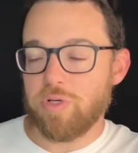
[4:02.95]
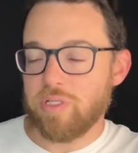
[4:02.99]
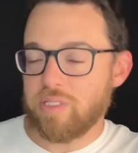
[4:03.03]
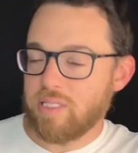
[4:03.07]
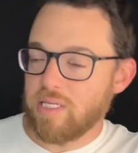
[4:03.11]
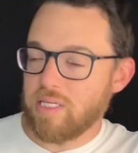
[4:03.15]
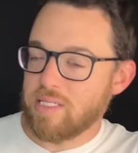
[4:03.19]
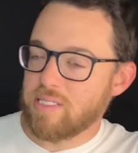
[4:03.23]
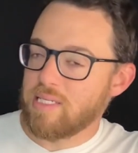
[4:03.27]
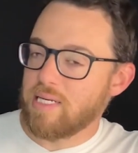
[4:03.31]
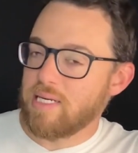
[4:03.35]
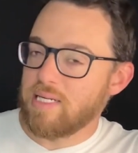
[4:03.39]
It
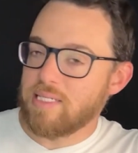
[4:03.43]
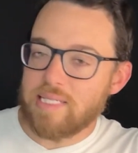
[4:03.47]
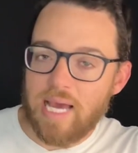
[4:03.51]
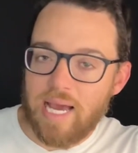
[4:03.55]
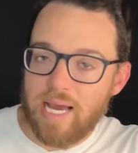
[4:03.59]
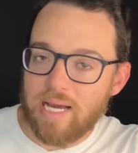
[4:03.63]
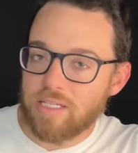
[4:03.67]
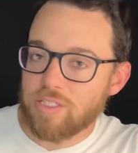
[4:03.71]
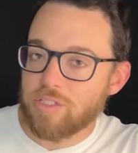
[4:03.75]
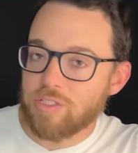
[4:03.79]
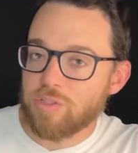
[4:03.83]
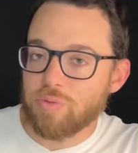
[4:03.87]
doesn't
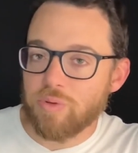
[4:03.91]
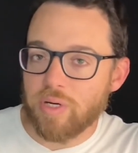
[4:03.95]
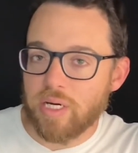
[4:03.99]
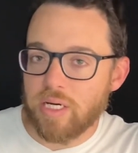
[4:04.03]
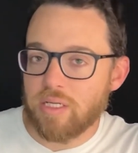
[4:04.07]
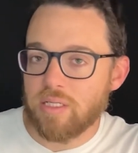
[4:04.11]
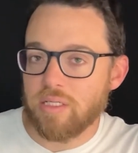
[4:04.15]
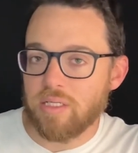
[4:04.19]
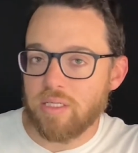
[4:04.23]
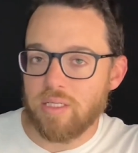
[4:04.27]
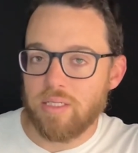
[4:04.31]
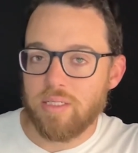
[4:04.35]
attack
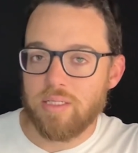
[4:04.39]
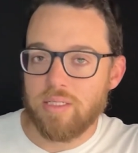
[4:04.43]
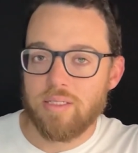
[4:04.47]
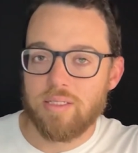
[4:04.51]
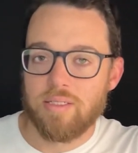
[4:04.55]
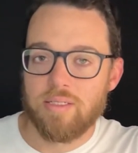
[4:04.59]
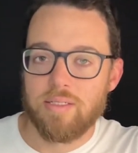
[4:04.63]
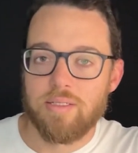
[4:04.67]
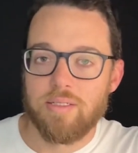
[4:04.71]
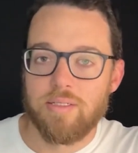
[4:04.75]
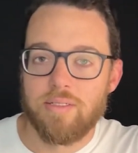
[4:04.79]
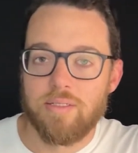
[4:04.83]
directly.
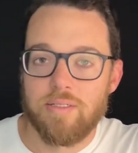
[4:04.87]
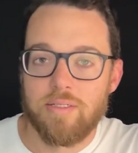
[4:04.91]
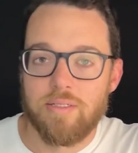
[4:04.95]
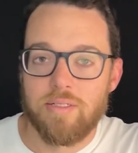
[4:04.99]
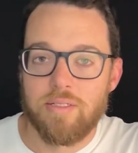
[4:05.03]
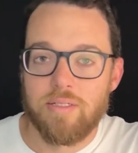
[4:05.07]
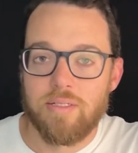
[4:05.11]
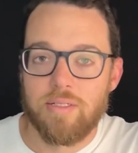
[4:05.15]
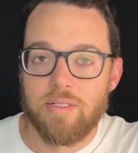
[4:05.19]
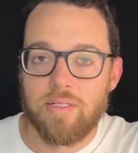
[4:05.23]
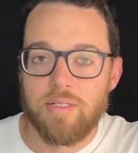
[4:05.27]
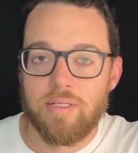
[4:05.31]

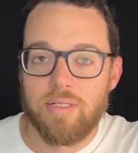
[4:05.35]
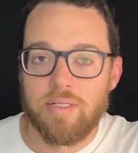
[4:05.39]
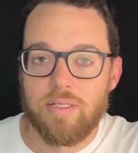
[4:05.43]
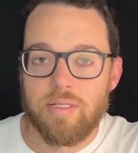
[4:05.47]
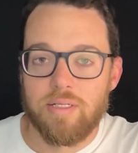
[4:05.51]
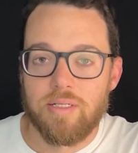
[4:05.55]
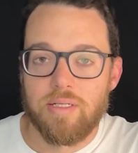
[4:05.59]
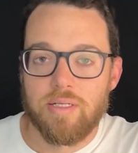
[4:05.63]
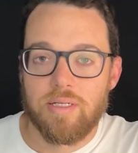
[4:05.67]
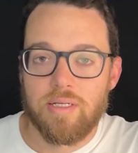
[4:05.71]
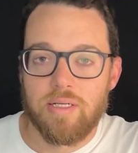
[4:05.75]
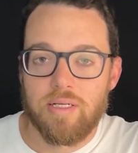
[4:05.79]

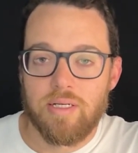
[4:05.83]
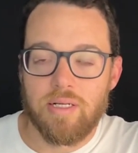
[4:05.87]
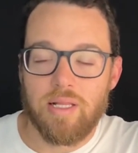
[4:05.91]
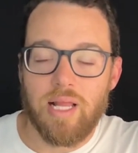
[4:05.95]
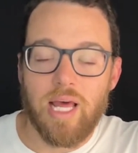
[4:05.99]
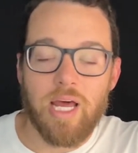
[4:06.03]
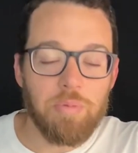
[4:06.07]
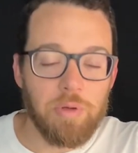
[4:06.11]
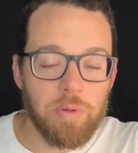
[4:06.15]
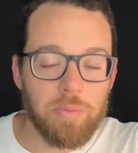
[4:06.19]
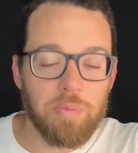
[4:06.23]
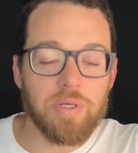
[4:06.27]
And a
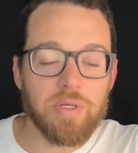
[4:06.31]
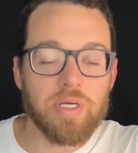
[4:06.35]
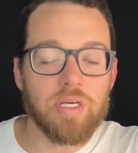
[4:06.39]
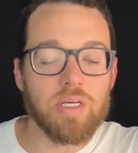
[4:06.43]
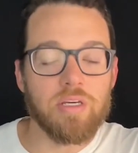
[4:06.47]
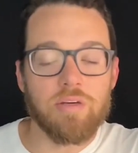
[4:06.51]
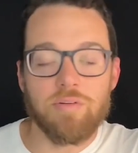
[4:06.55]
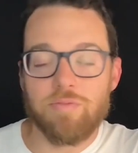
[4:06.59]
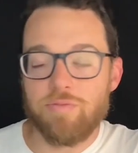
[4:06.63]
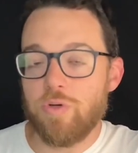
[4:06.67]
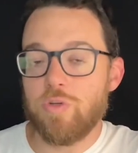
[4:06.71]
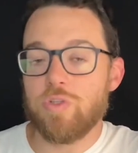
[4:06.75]
lot of people get
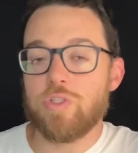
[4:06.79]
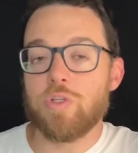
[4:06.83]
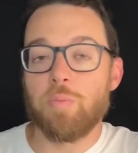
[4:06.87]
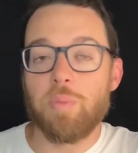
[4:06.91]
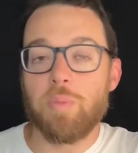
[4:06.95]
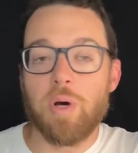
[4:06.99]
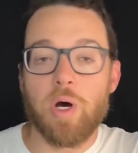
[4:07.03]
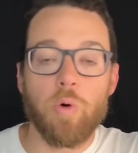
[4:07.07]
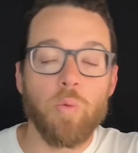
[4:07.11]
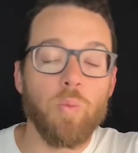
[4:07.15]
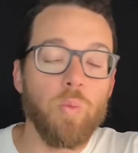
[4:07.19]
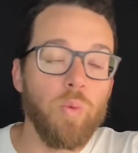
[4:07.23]
confused
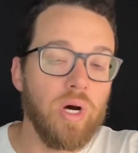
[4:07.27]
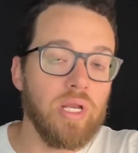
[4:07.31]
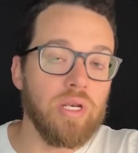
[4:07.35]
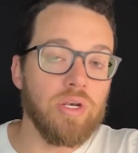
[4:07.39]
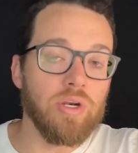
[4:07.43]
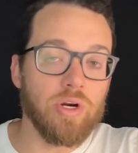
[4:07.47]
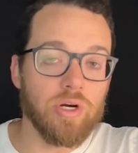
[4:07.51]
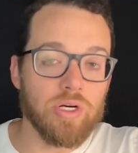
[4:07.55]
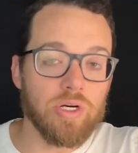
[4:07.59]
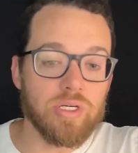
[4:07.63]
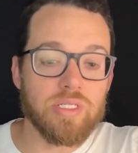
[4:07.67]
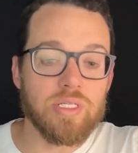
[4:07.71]
about what
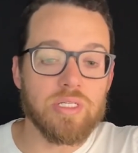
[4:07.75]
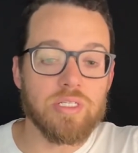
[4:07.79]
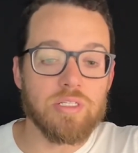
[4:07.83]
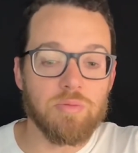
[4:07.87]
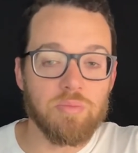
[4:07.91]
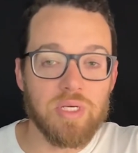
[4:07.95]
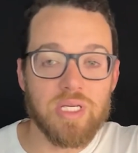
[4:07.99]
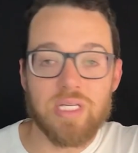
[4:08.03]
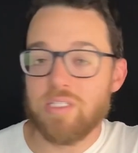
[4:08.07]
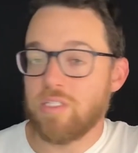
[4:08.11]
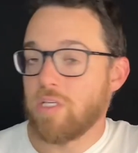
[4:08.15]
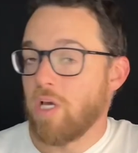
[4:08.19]

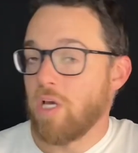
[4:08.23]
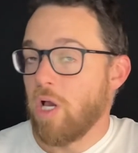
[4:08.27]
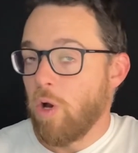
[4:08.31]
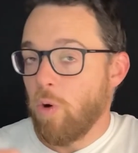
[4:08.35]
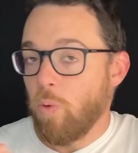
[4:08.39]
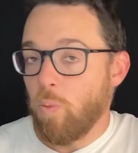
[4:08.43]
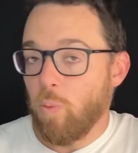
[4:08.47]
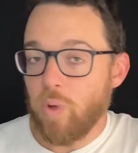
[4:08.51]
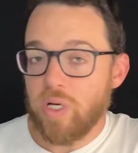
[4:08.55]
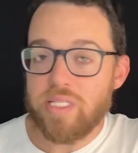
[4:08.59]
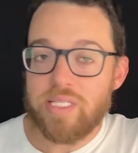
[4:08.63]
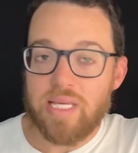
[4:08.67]
narcissism is,
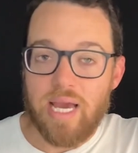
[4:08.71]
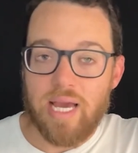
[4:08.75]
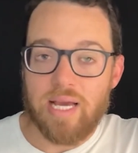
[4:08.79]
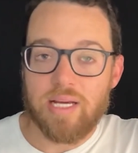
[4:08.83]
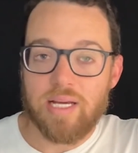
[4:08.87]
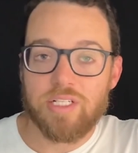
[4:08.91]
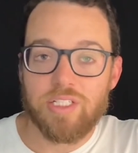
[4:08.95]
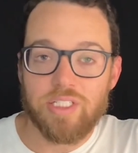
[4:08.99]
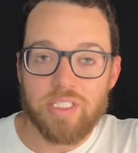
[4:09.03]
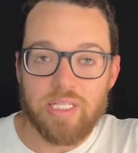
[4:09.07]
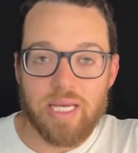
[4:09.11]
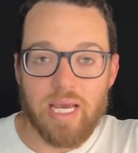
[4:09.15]
what's
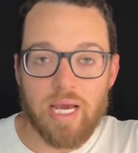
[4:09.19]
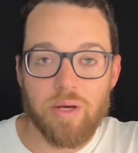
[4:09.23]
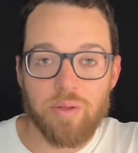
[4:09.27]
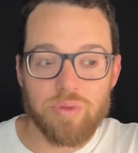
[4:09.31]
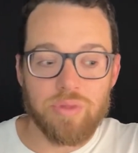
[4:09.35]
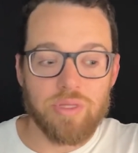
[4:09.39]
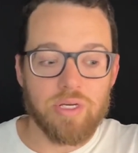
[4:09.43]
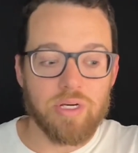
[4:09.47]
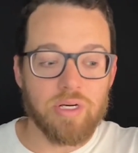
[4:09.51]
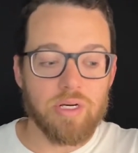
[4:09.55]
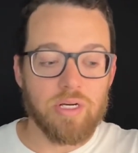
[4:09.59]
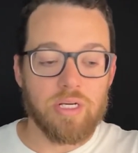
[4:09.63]
actually
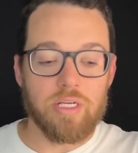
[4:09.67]
out there.